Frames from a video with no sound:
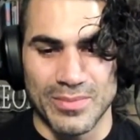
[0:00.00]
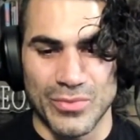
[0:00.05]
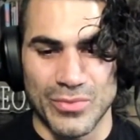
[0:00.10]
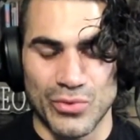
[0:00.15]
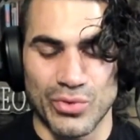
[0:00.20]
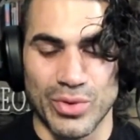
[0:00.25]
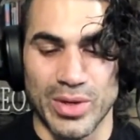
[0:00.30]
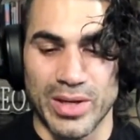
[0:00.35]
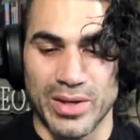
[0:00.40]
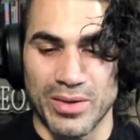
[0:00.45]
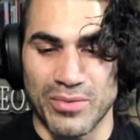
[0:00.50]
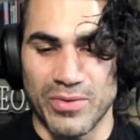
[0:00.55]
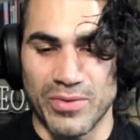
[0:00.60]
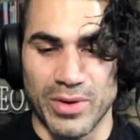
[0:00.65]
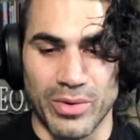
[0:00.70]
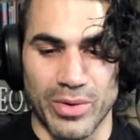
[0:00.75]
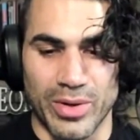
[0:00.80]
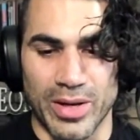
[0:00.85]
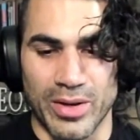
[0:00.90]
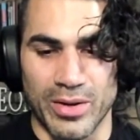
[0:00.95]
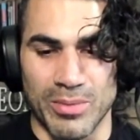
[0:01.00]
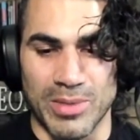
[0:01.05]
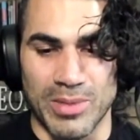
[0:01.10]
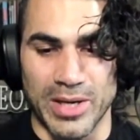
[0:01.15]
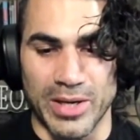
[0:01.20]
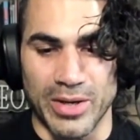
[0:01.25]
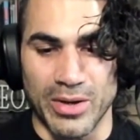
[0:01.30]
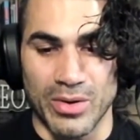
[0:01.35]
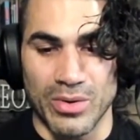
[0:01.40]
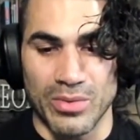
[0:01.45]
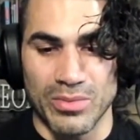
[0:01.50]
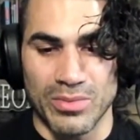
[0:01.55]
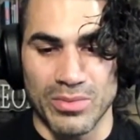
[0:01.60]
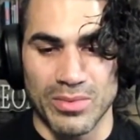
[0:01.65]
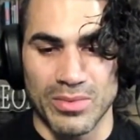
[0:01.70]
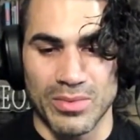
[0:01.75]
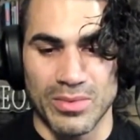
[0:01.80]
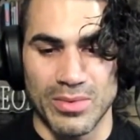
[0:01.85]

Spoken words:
trying to figure it out on my own.